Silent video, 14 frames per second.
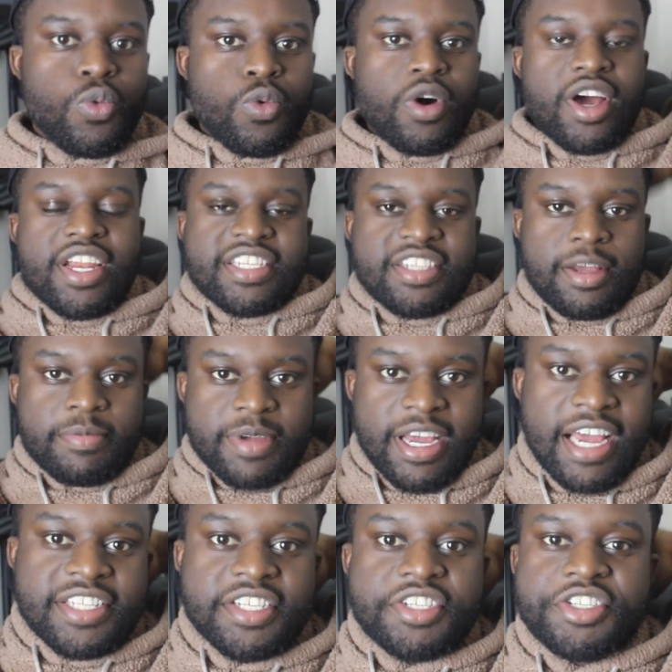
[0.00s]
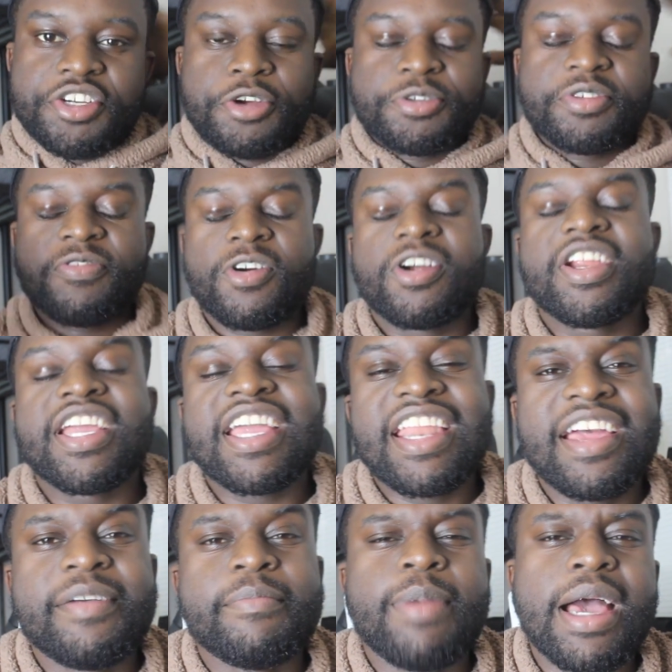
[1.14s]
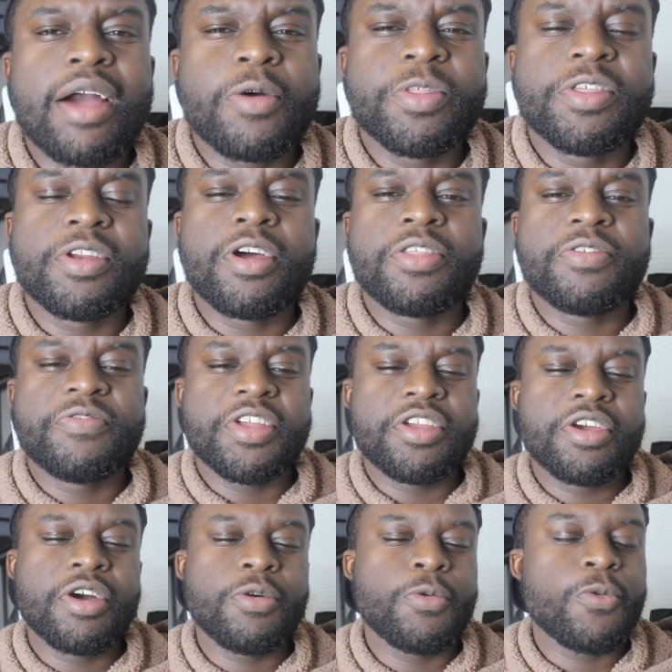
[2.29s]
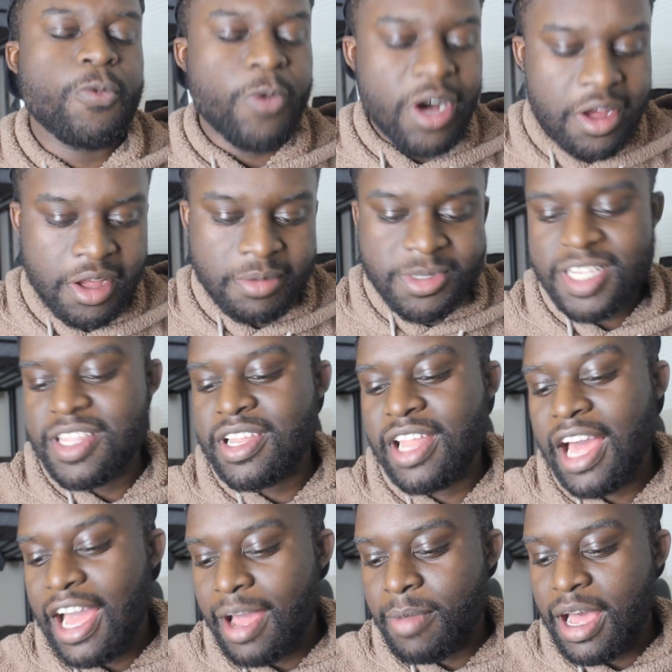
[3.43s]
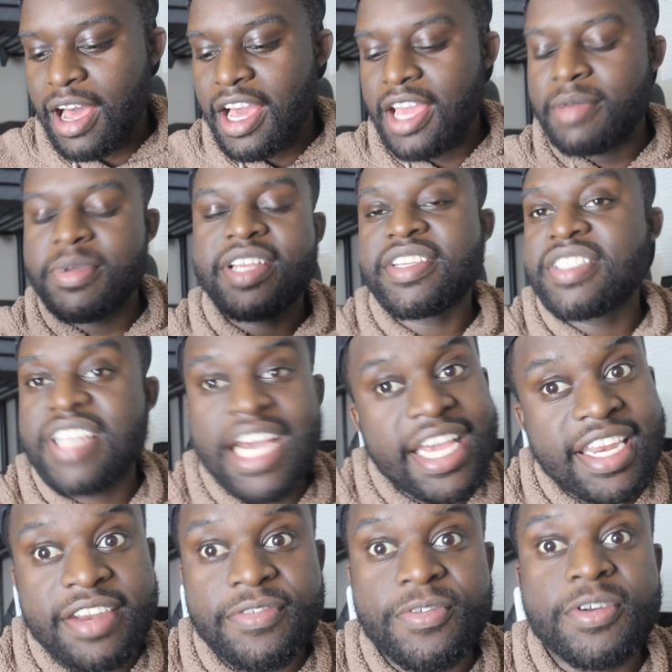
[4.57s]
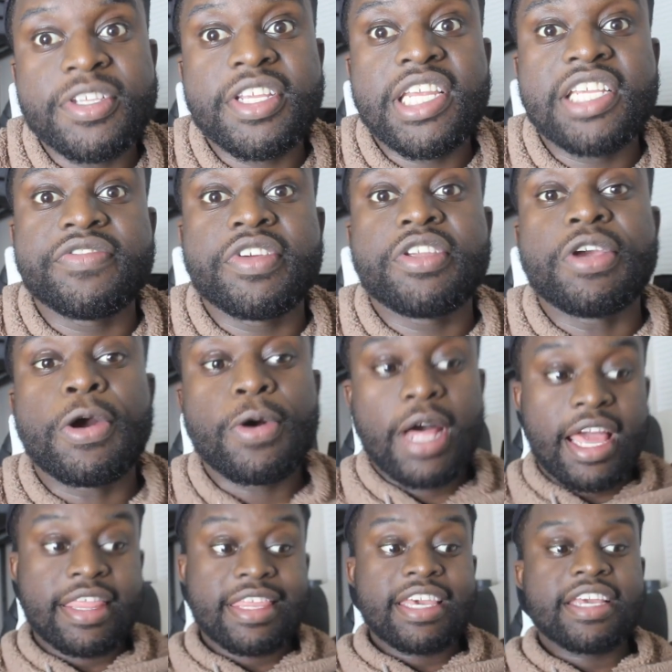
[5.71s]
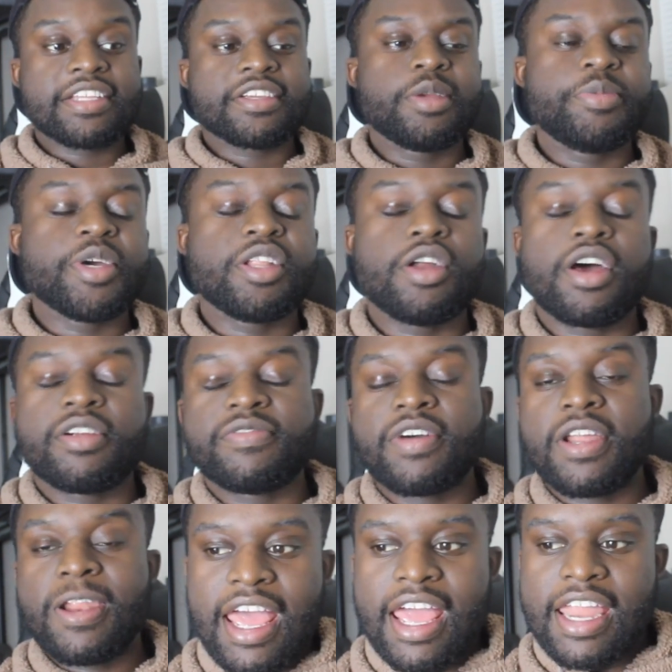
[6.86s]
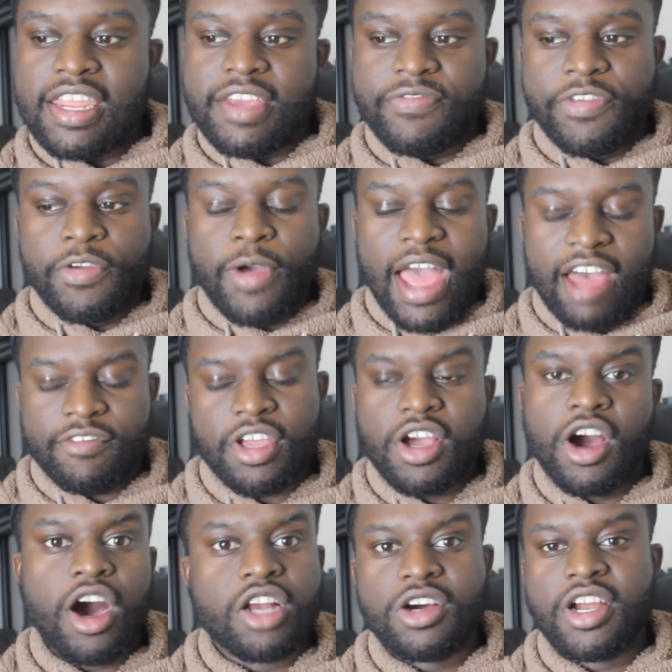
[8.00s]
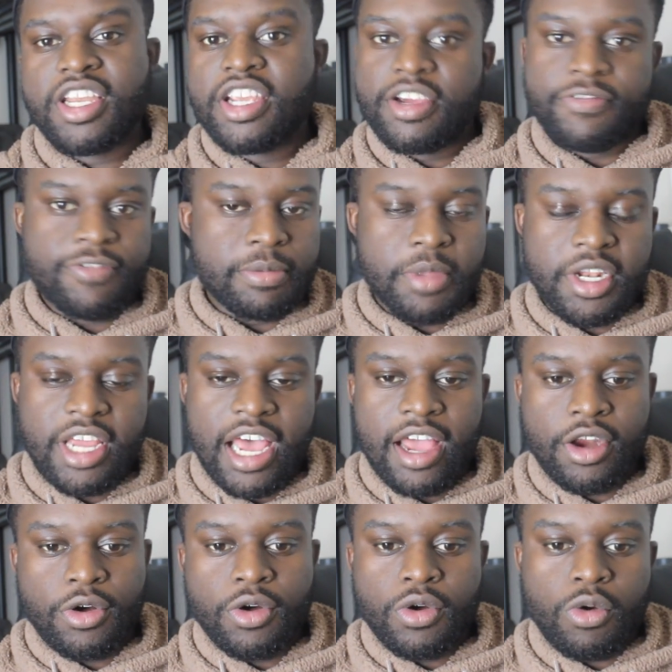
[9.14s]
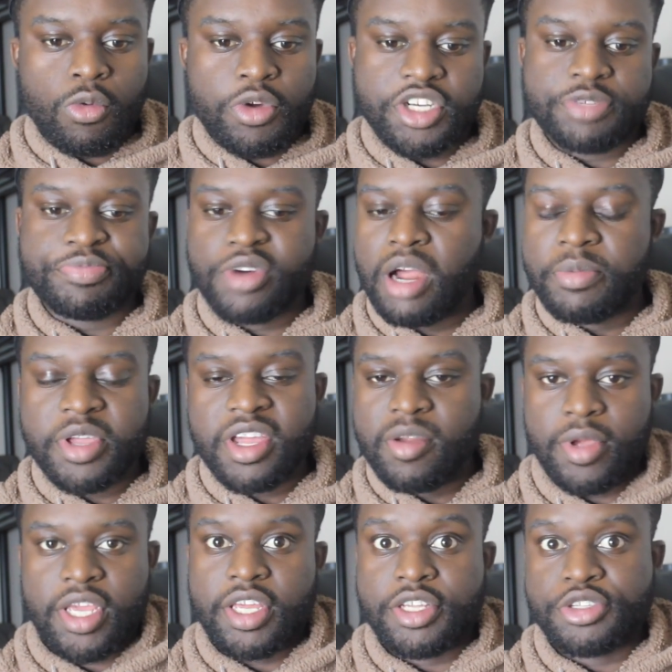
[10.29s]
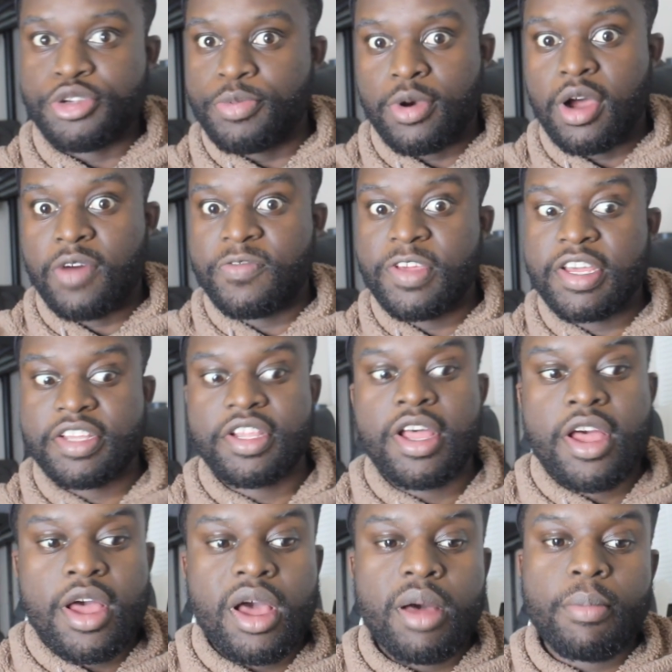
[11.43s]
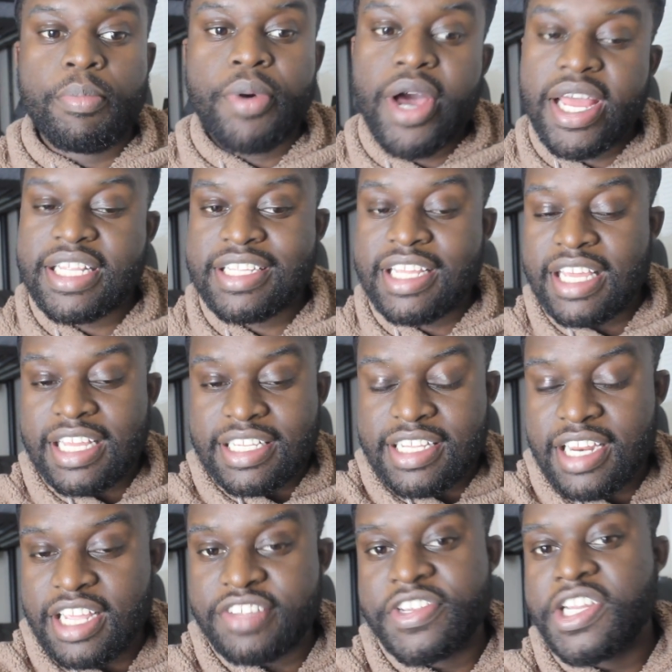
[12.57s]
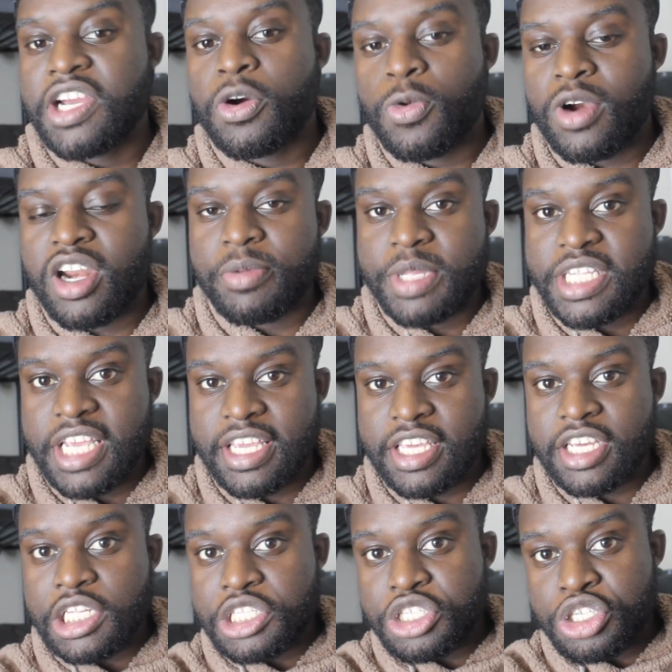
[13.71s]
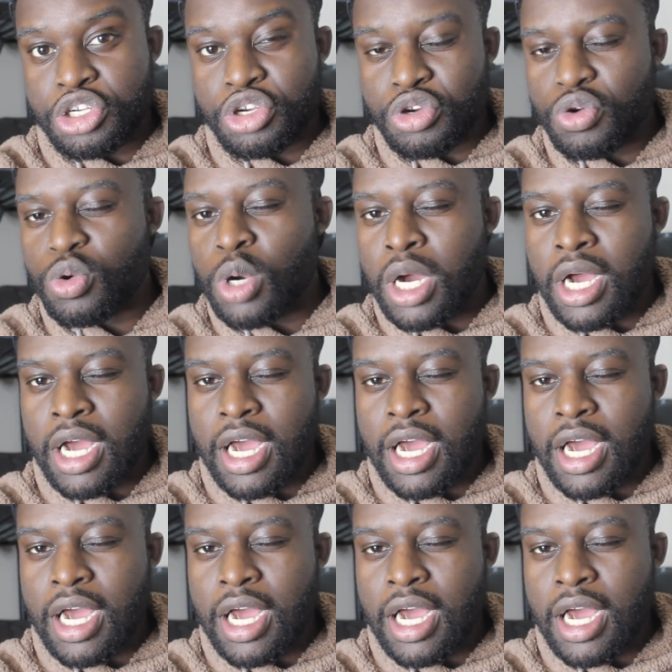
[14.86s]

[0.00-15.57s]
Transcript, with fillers: What is up guys, it's Joseph Arning and I am back with another video. Welcome to the lab. I am excited for today's video. I think it's going to be a lot of fun. And if you haven't caught on yet from the title, which is probably going to make it super obvious, but in today's video we're going to be taking two